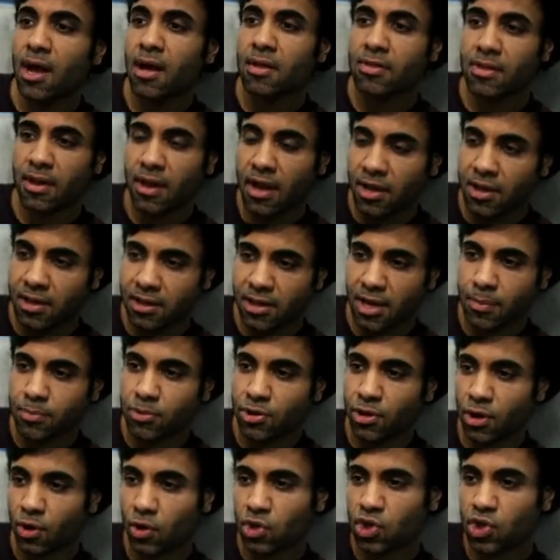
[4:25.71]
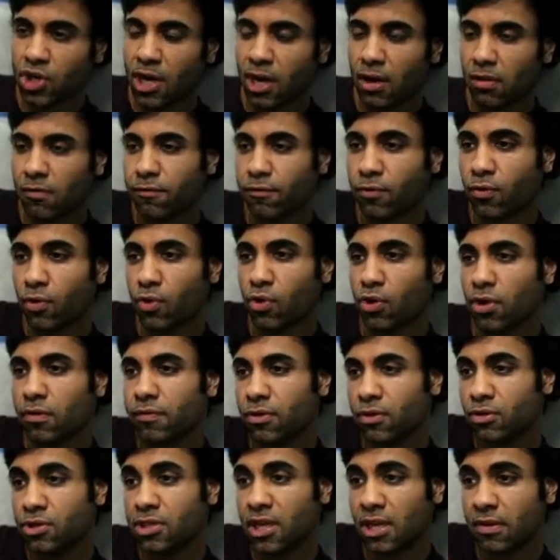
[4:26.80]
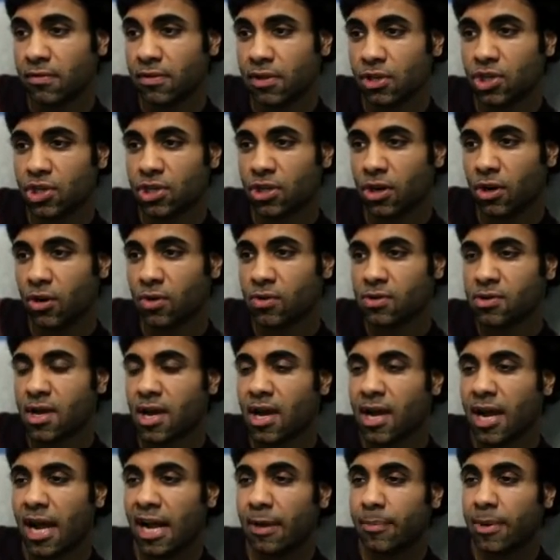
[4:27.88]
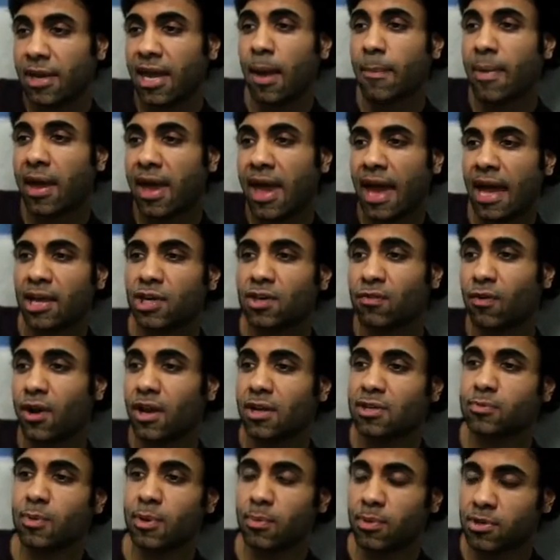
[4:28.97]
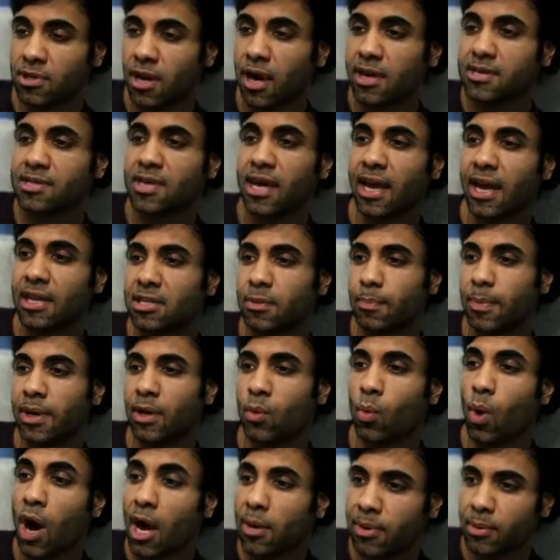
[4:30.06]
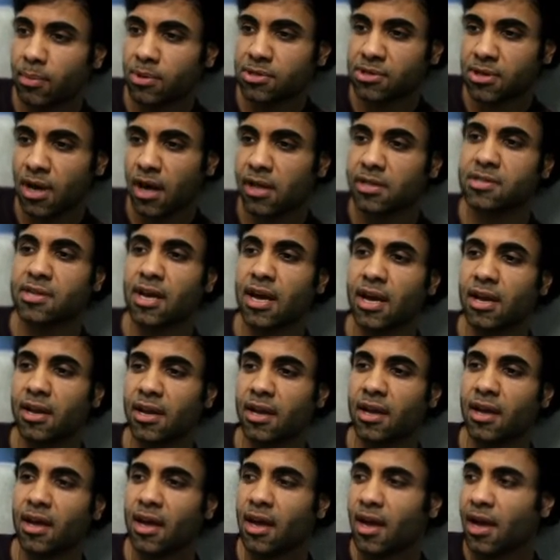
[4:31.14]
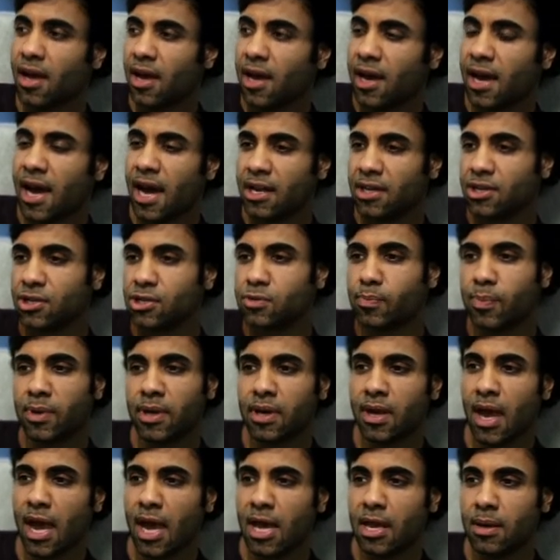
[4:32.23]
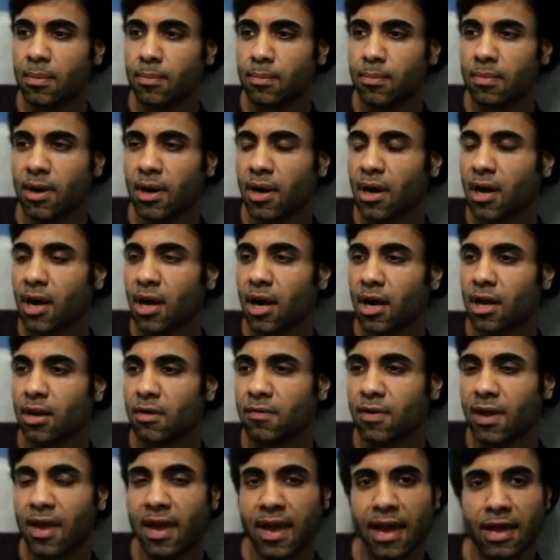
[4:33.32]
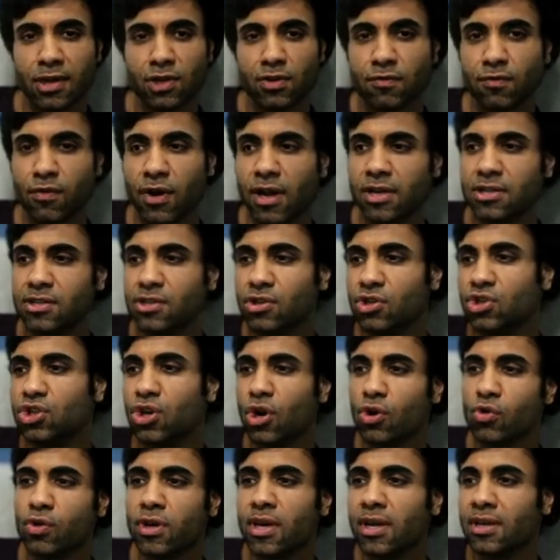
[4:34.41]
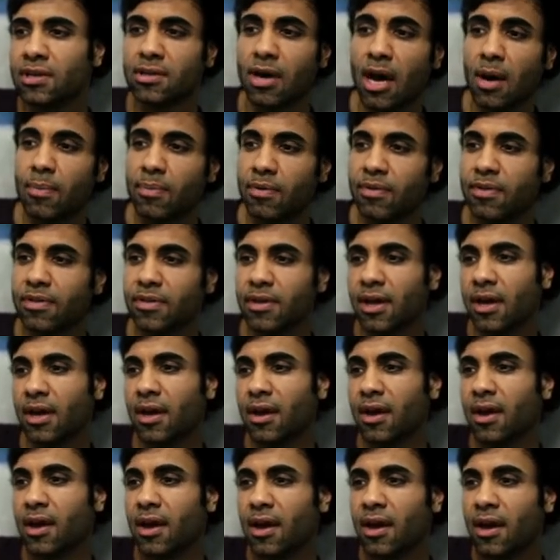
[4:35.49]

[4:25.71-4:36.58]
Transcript: Then I ended up doing it on Channel 4 and a few TV shows, and it became a catchphrase. People started saying it to me, white people started saying it, and it just became a kind of a catchphrasey, jokey type of thing.